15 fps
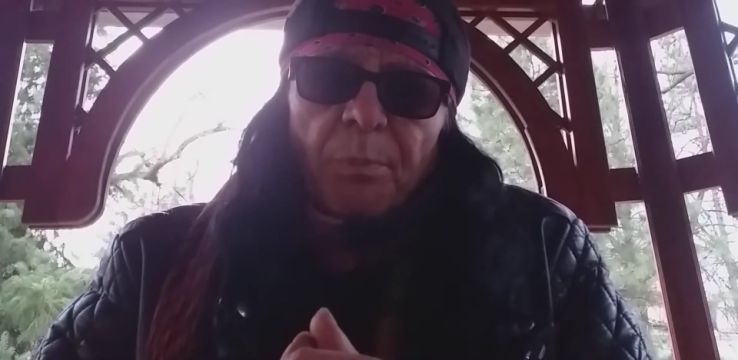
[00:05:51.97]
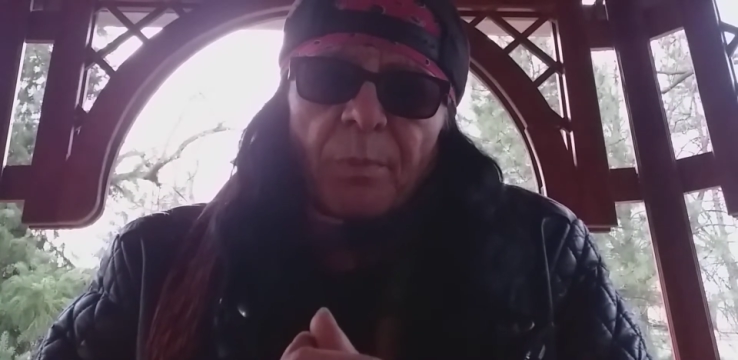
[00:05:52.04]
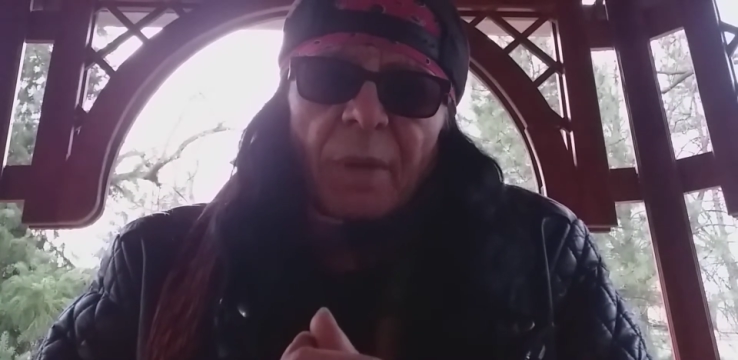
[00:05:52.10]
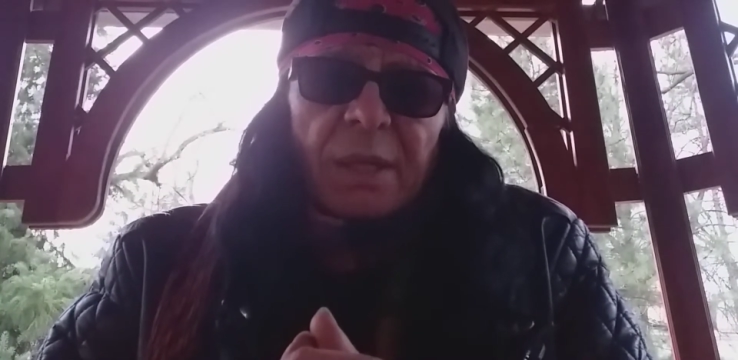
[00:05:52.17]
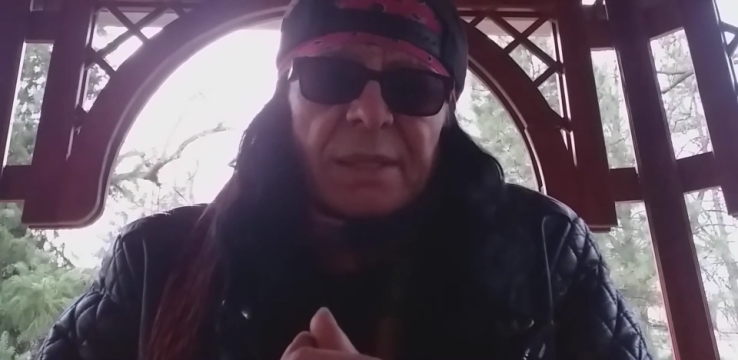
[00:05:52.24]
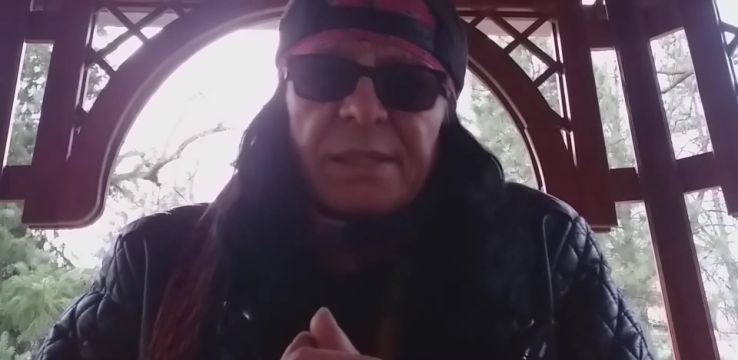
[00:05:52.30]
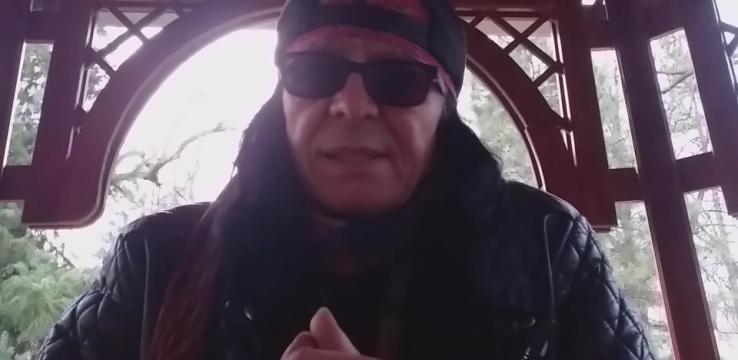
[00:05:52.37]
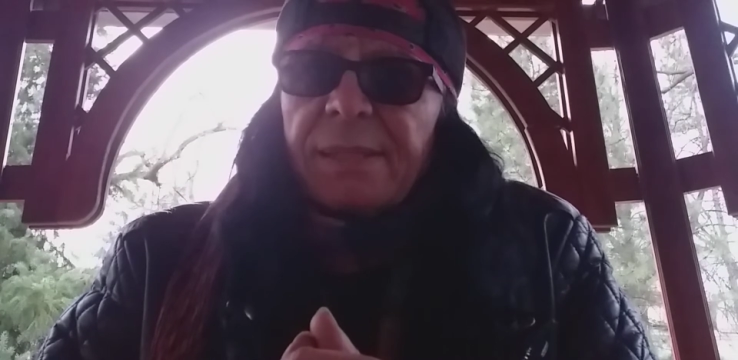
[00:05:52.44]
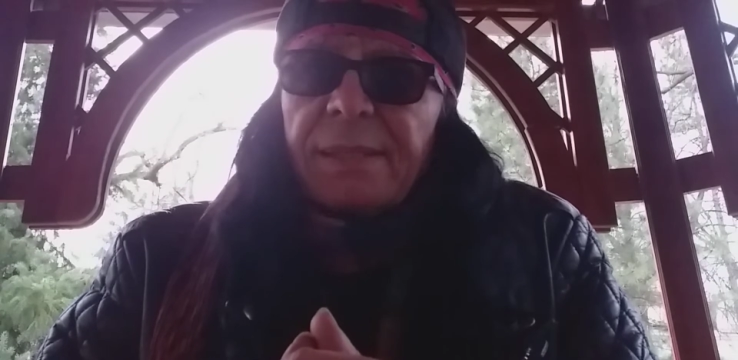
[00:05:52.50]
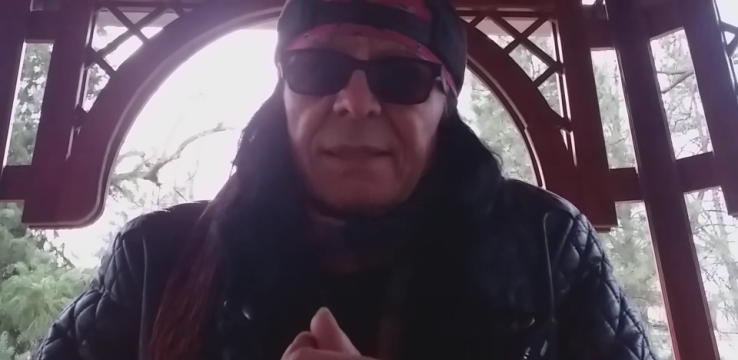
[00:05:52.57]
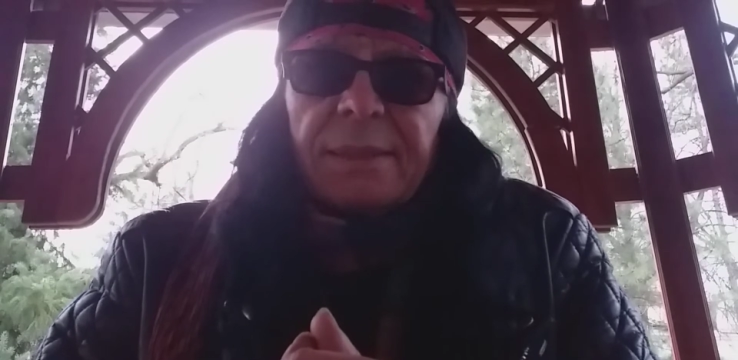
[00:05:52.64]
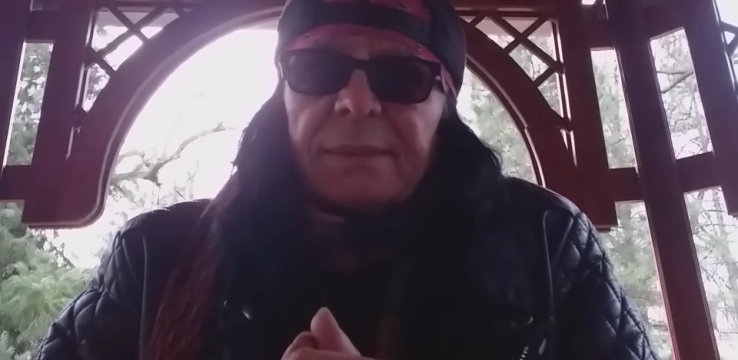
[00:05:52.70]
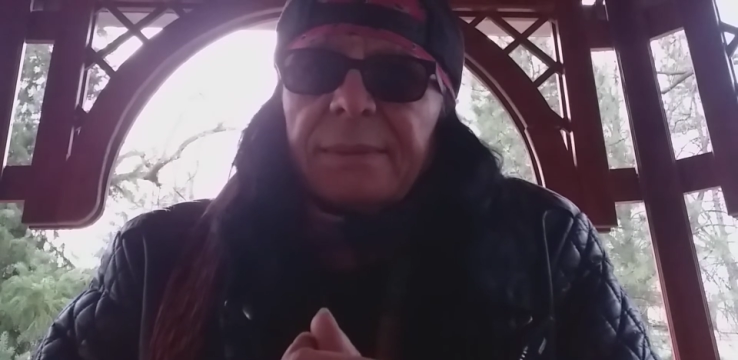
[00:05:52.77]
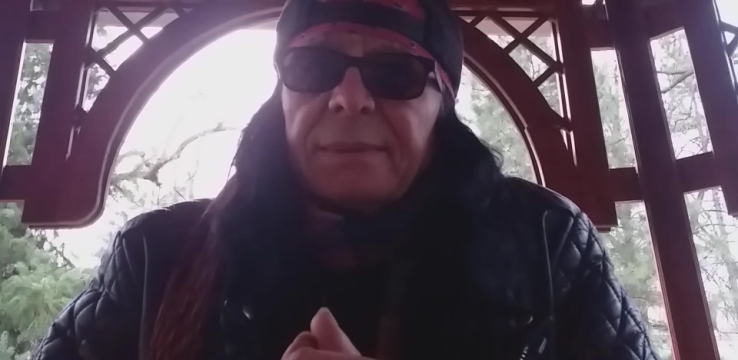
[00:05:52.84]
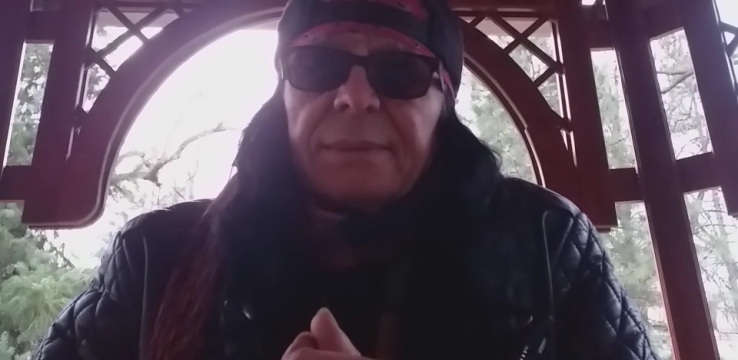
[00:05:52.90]
This is
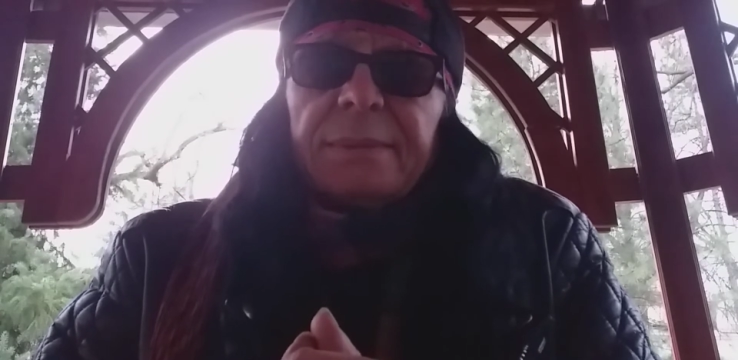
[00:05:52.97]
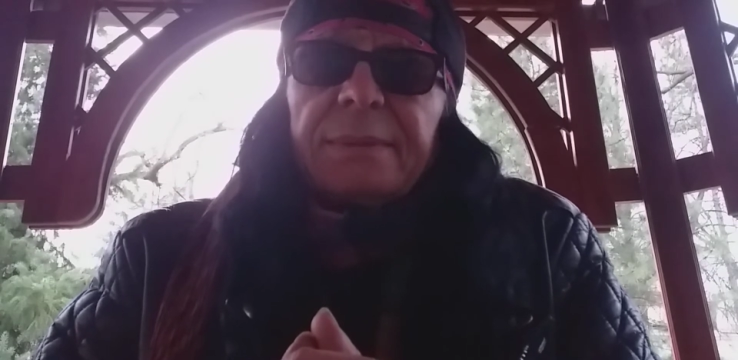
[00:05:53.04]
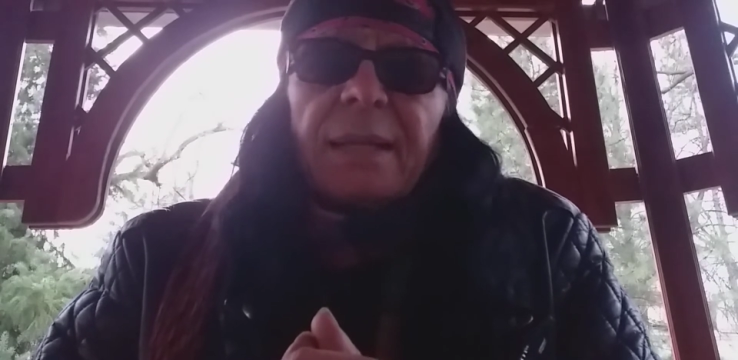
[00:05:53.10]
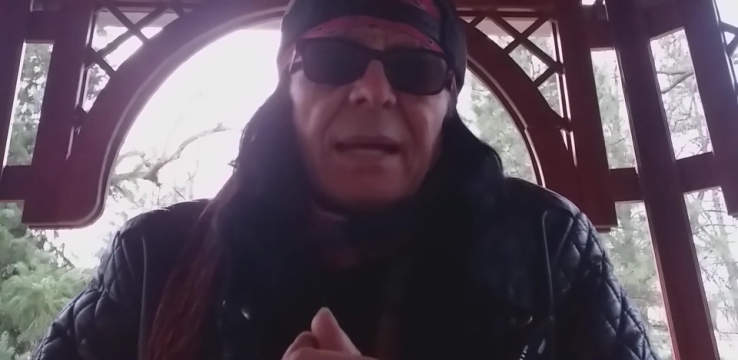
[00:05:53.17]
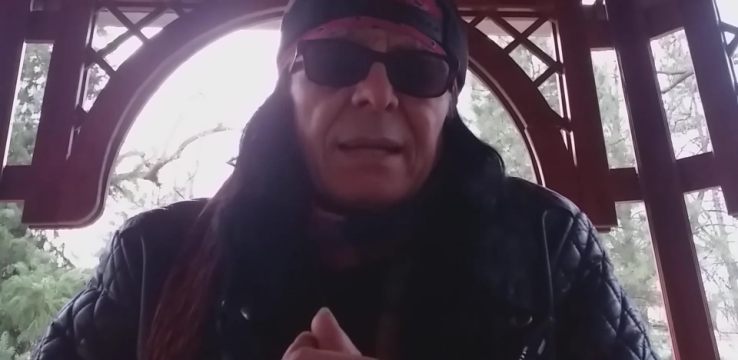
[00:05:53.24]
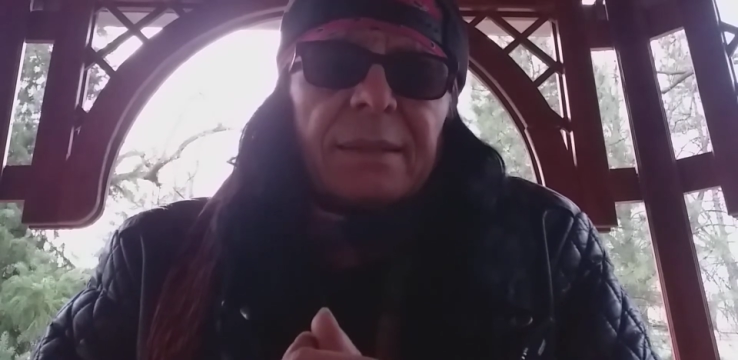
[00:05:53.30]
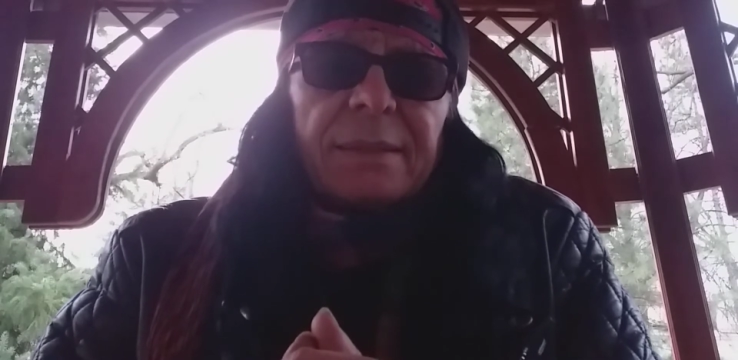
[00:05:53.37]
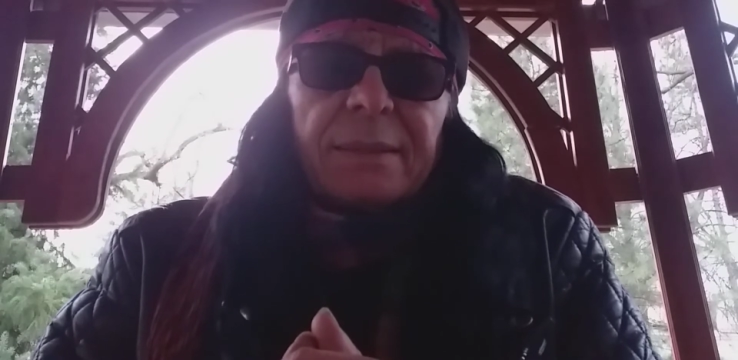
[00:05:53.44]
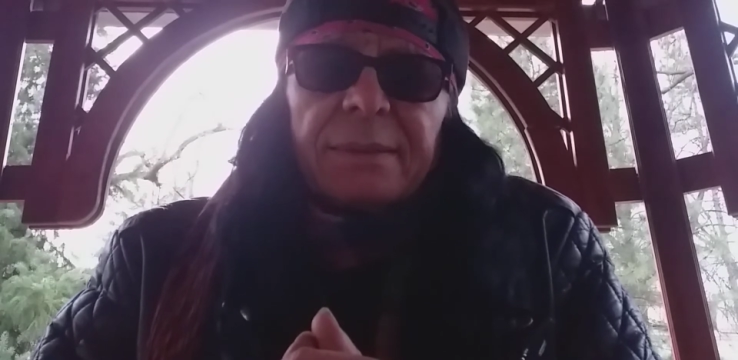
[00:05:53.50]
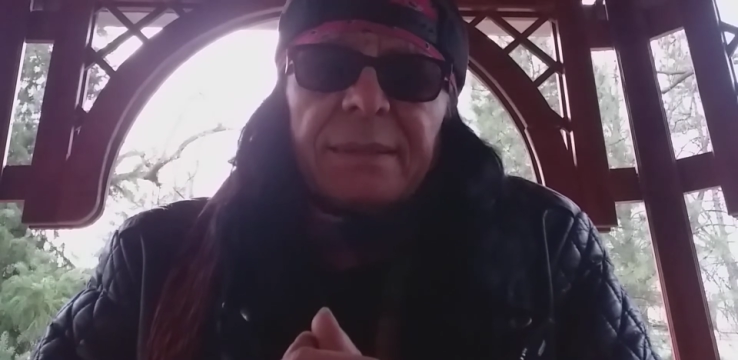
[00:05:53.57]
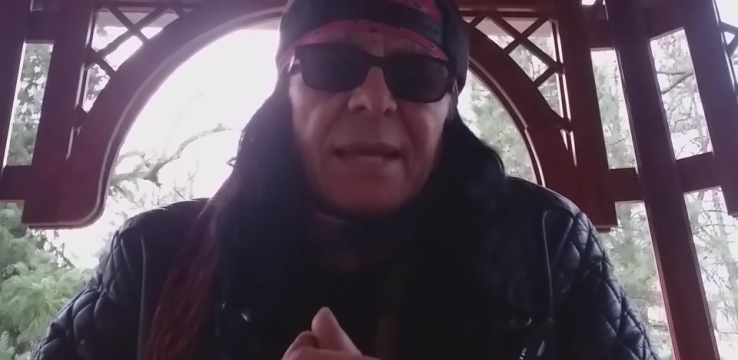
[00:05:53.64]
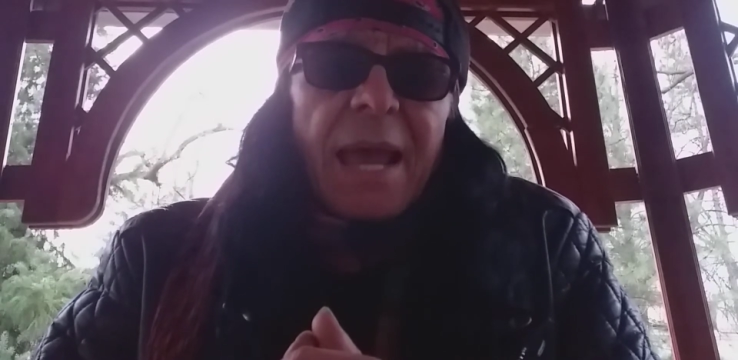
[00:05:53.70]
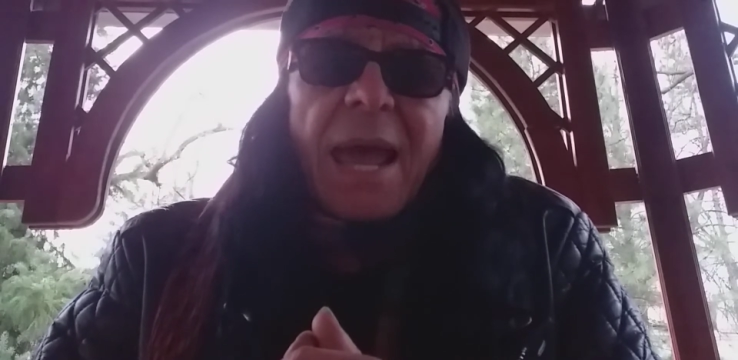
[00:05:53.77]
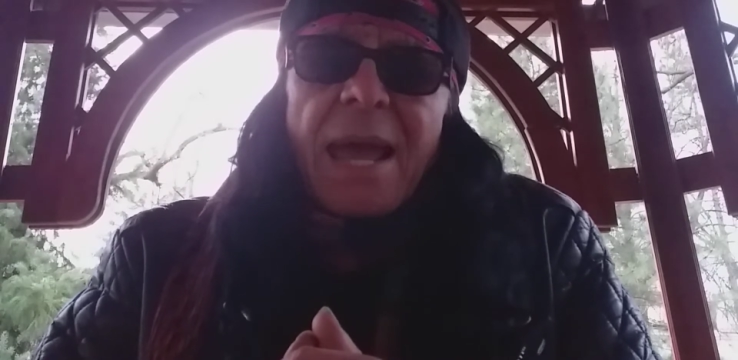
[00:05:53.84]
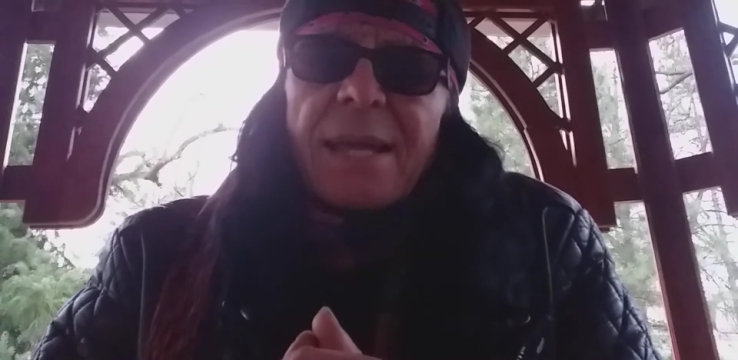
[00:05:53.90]
the, the, the,
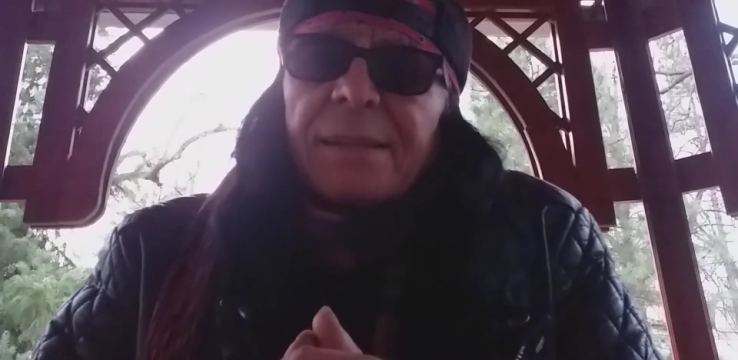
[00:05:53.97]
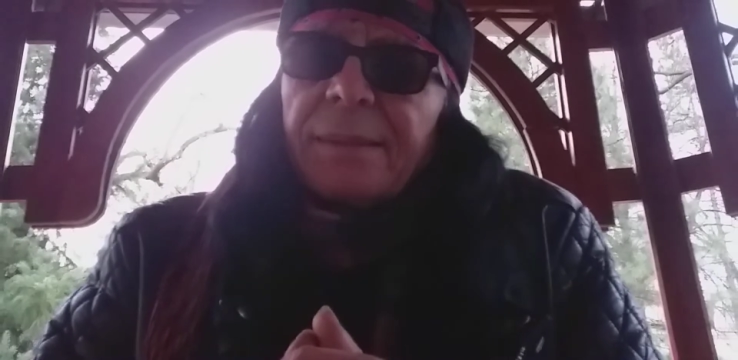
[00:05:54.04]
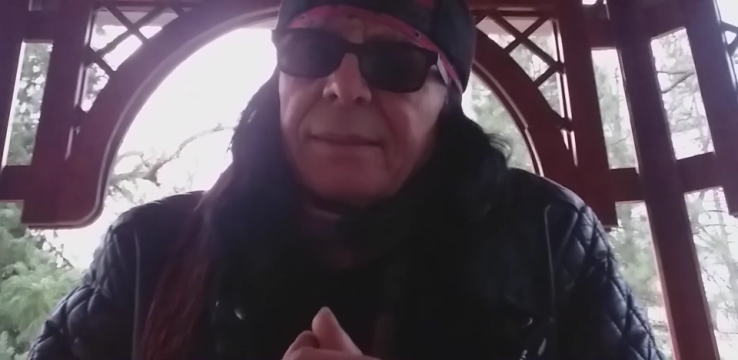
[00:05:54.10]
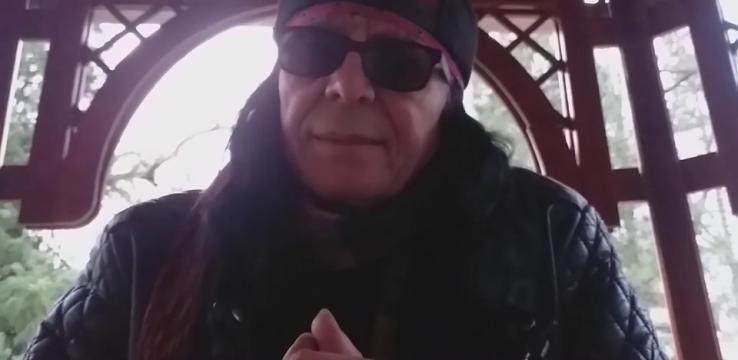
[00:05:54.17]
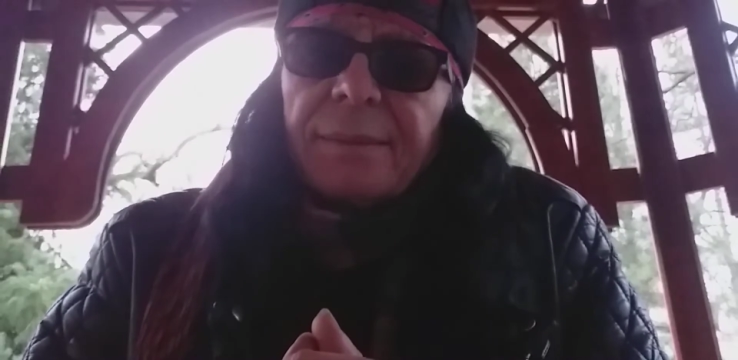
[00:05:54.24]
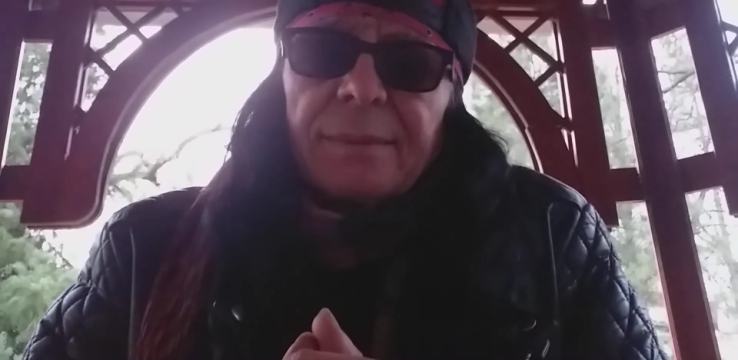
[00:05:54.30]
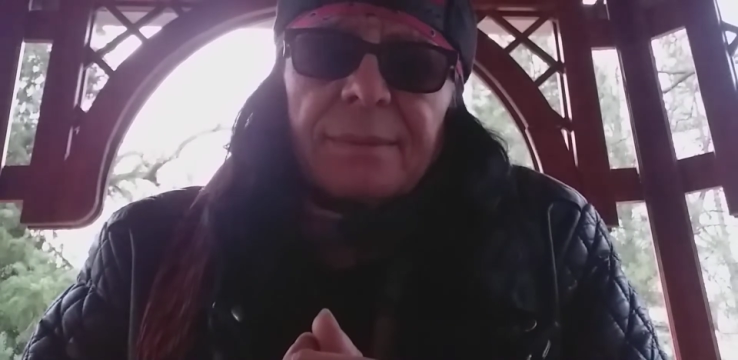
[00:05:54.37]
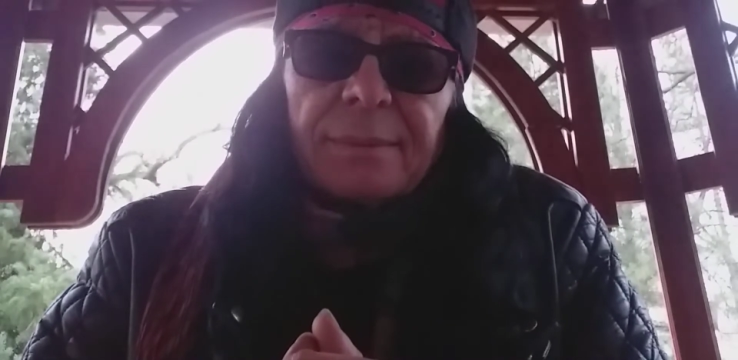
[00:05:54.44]
the end